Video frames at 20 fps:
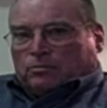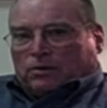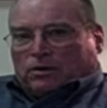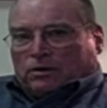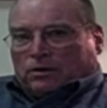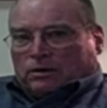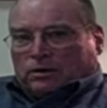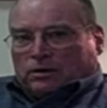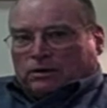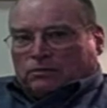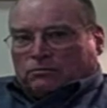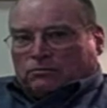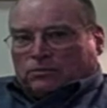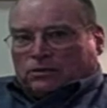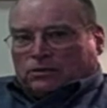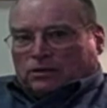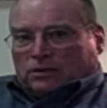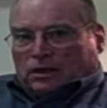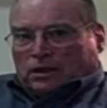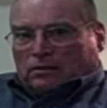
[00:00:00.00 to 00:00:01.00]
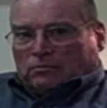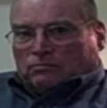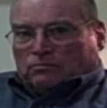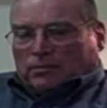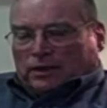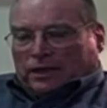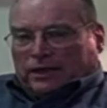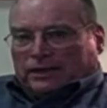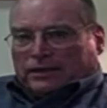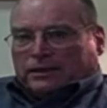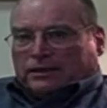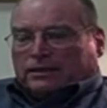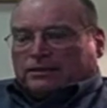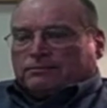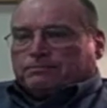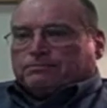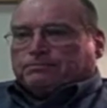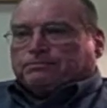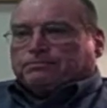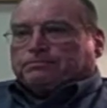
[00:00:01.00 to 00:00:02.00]
party. It was not binding.
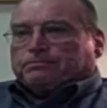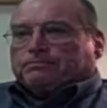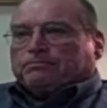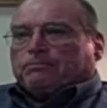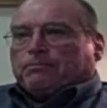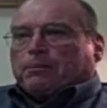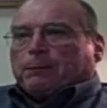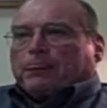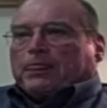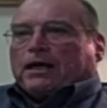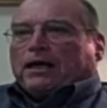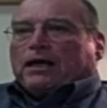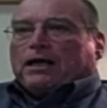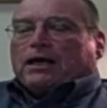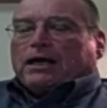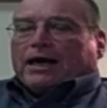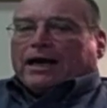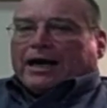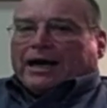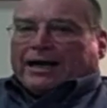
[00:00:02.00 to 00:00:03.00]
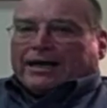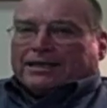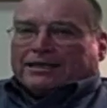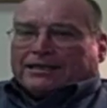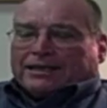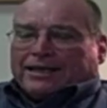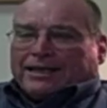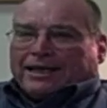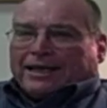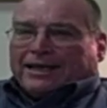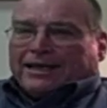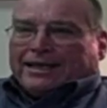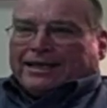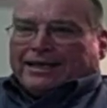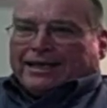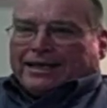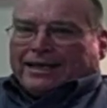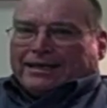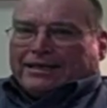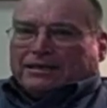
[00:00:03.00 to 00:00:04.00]
Act
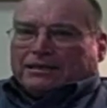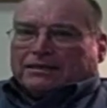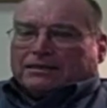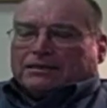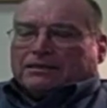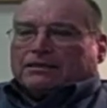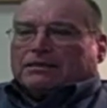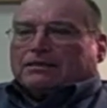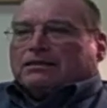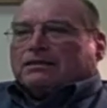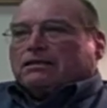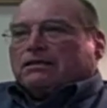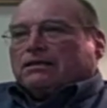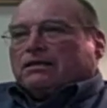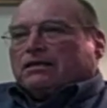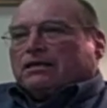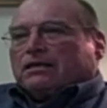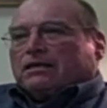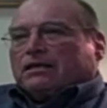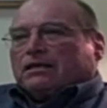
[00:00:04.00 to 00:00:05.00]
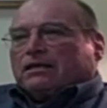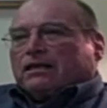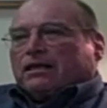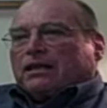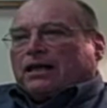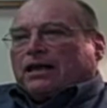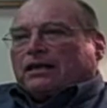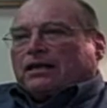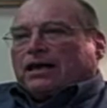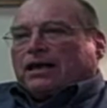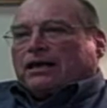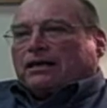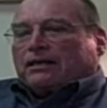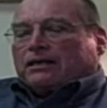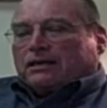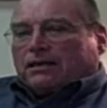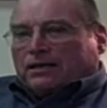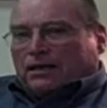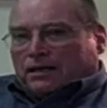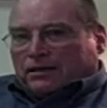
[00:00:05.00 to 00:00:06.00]
88 then
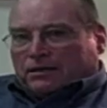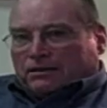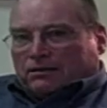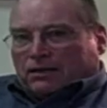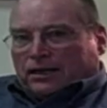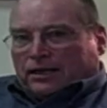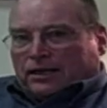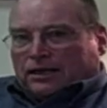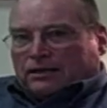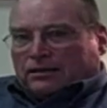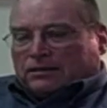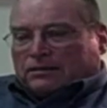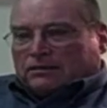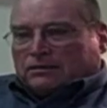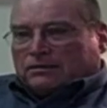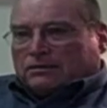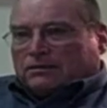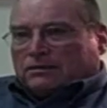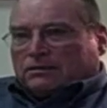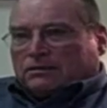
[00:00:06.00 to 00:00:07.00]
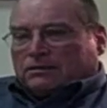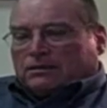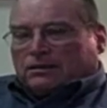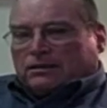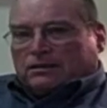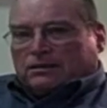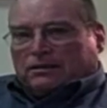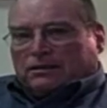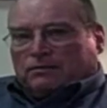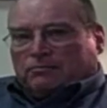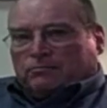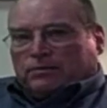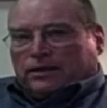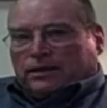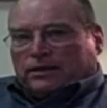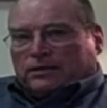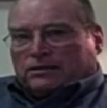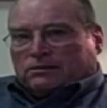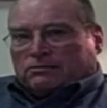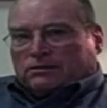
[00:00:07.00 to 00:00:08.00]
added another layer to the
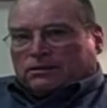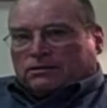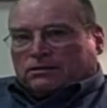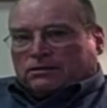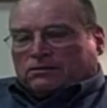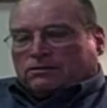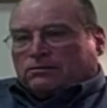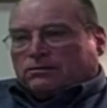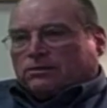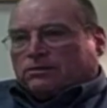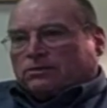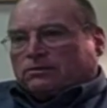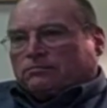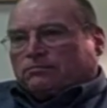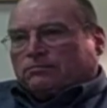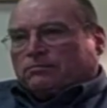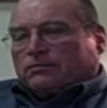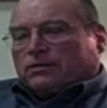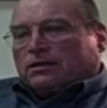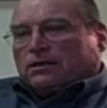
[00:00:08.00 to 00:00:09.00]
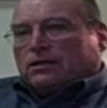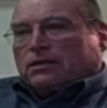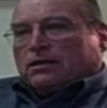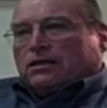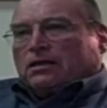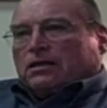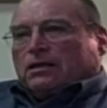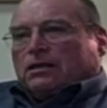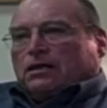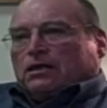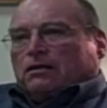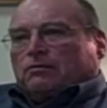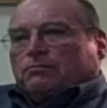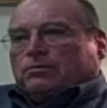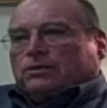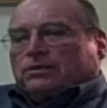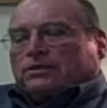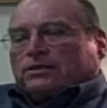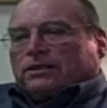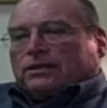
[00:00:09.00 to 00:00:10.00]
impasse resolution
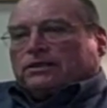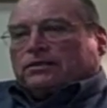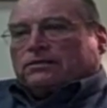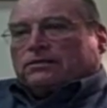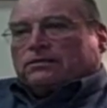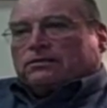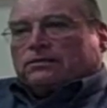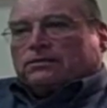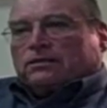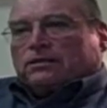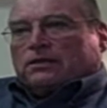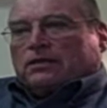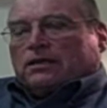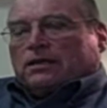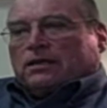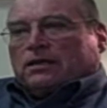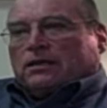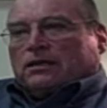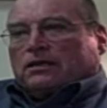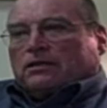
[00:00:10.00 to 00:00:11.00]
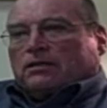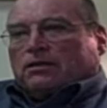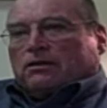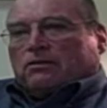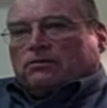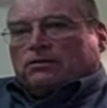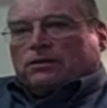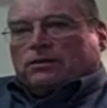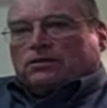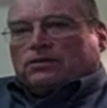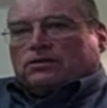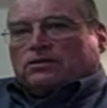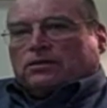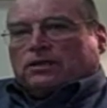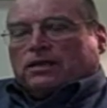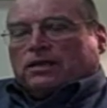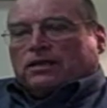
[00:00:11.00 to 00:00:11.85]
procedures known as